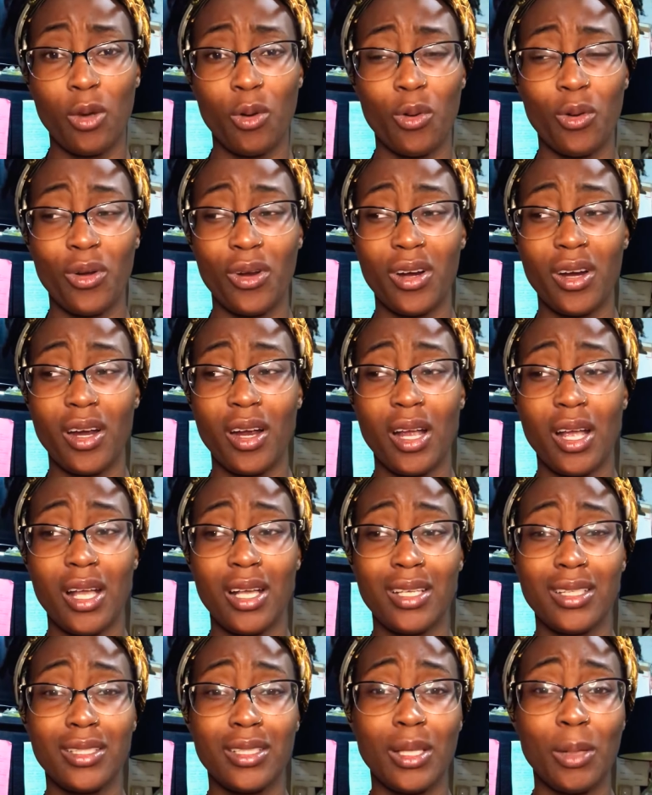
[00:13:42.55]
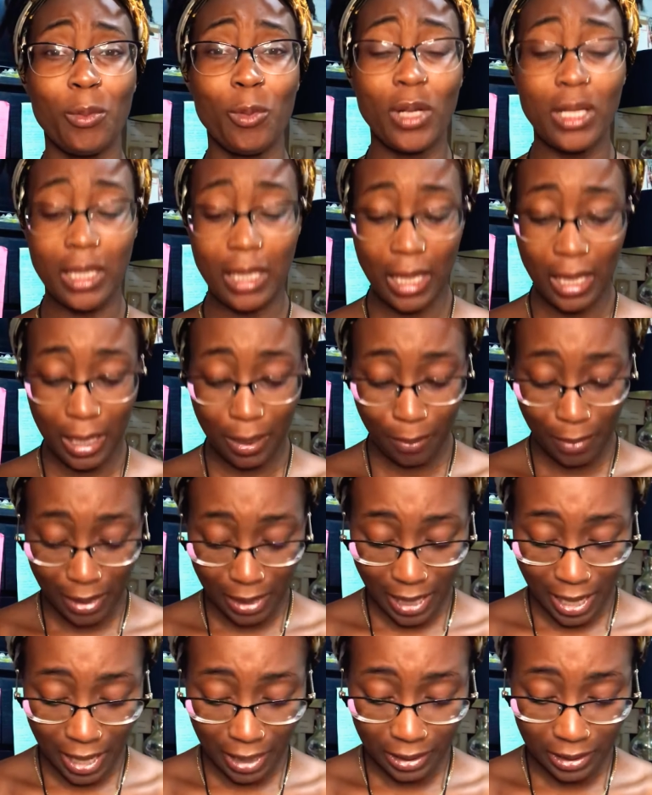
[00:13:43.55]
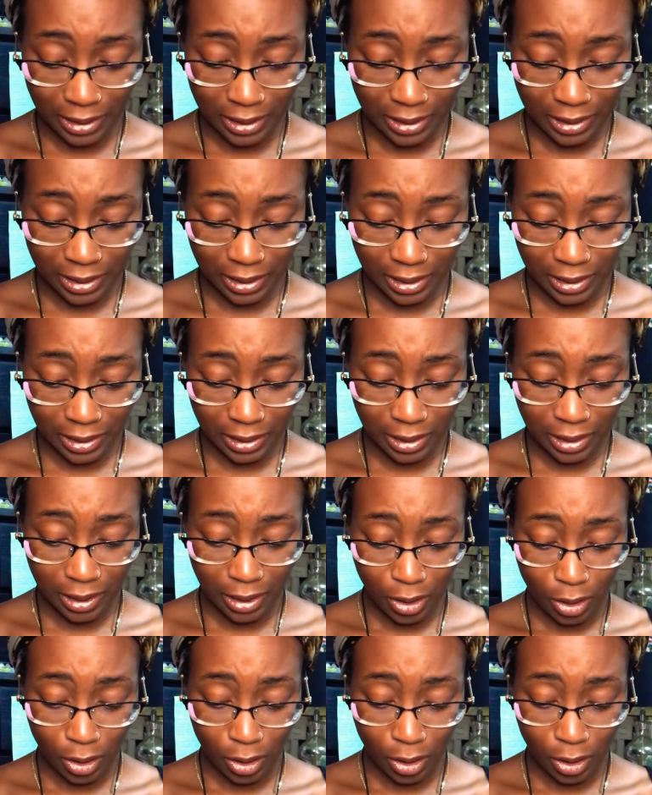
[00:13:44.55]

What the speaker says: or someone came and actually